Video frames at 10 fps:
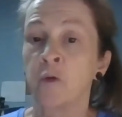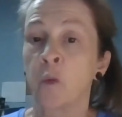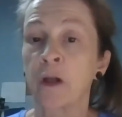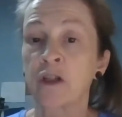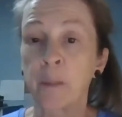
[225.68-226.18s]

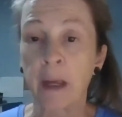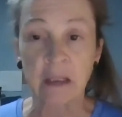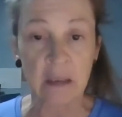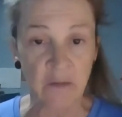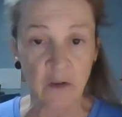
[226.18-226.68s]
which makes
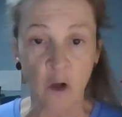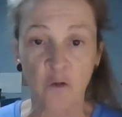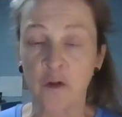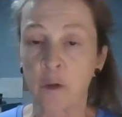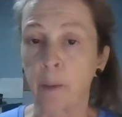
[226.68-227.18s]
it
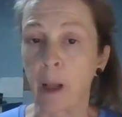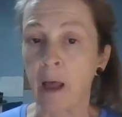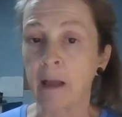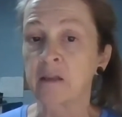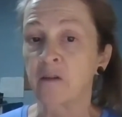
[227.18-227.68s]
difficult for the
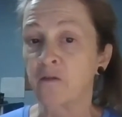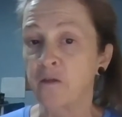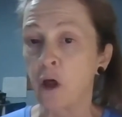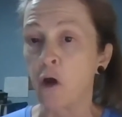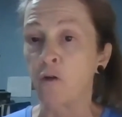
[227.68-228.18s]
blood to
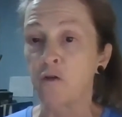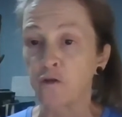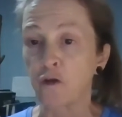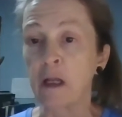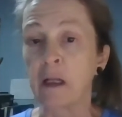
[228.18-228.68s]
flow
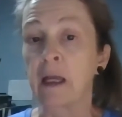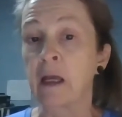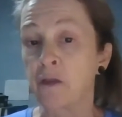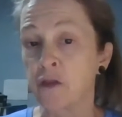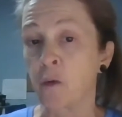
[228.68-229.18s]

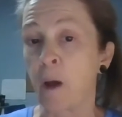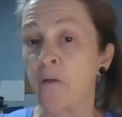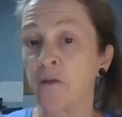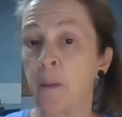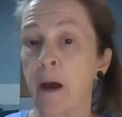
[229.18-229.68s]
freely
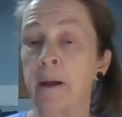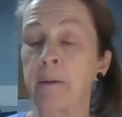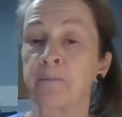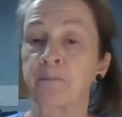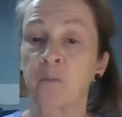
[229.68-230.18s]
throughout the body.
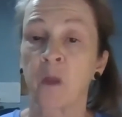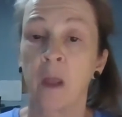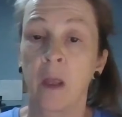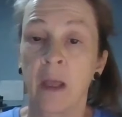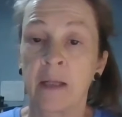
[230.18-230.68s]

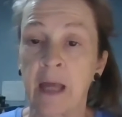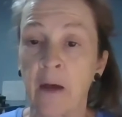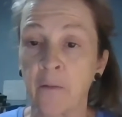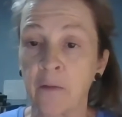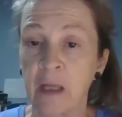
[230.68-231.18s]

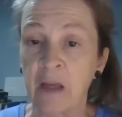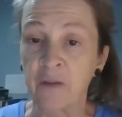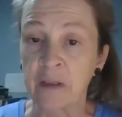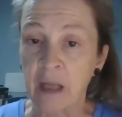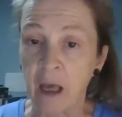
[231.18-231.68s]
Now,
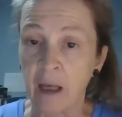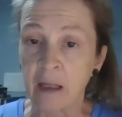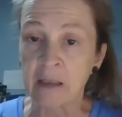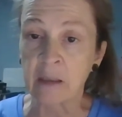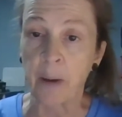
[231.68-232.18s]
if it
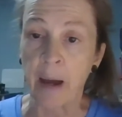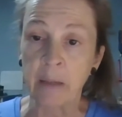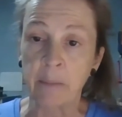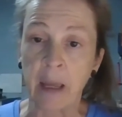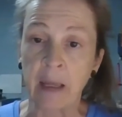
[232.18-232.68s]
does, the
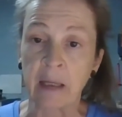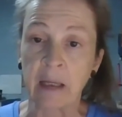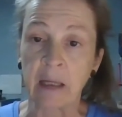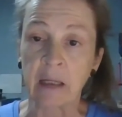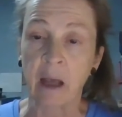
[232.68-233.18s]
body may
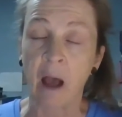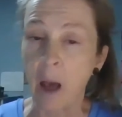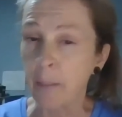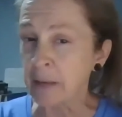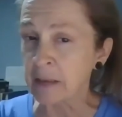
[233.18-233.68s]

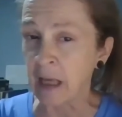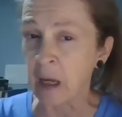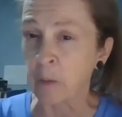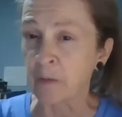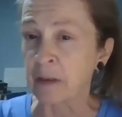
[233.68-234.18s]

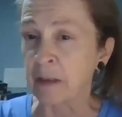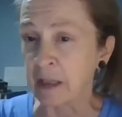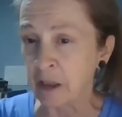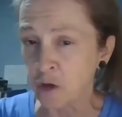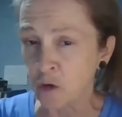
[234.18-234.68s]
compensate with an
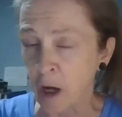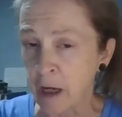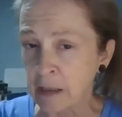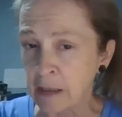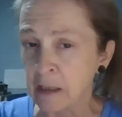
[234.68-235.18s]

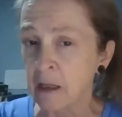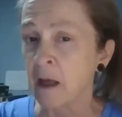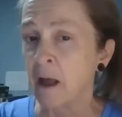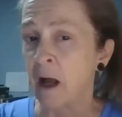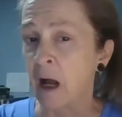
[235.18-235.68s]
increase
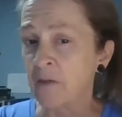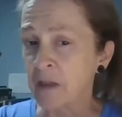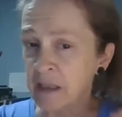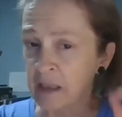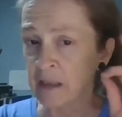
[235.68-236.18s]
of the
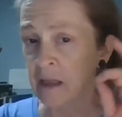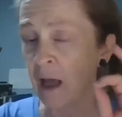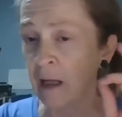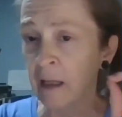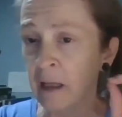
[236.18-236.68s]

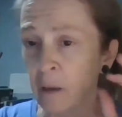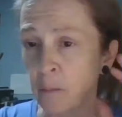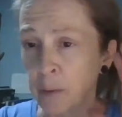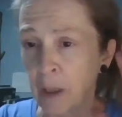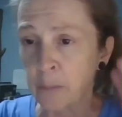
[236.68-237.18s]
systolic
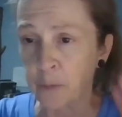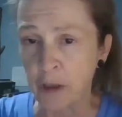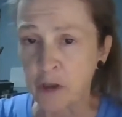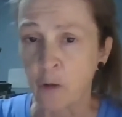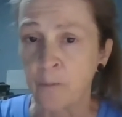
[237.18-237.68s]
blood
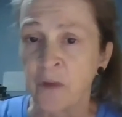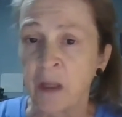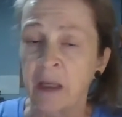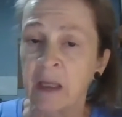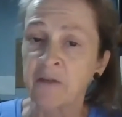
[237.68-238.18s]
pressure.
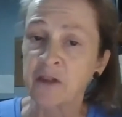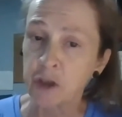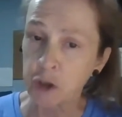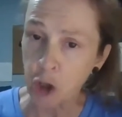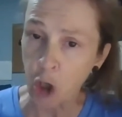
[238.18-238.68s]
If
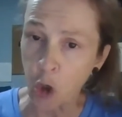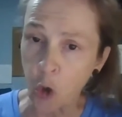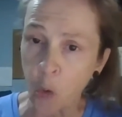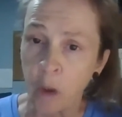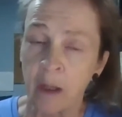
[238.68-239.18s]

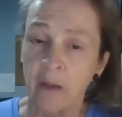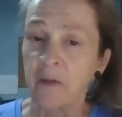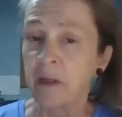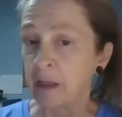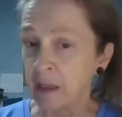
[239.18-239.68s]
so,
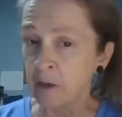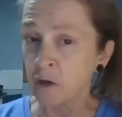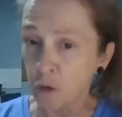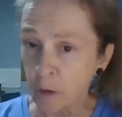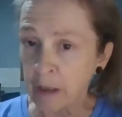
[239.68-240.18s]
the
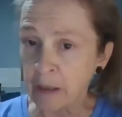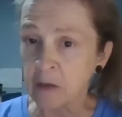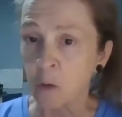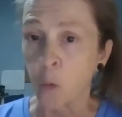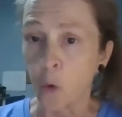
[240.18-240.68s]

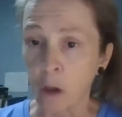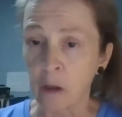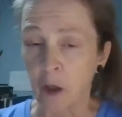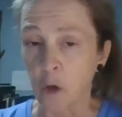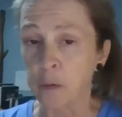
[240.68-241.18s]
increased
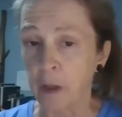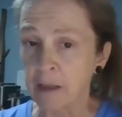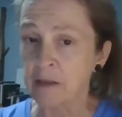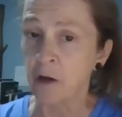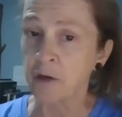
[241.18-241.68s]
workload
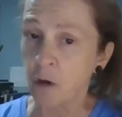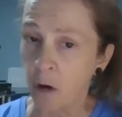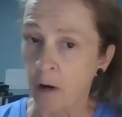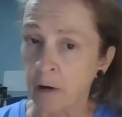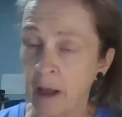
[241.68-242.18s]
placed on your
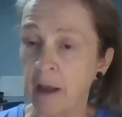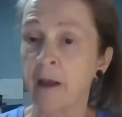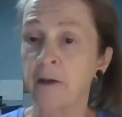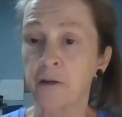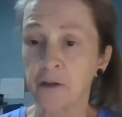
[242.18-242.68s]
heart and your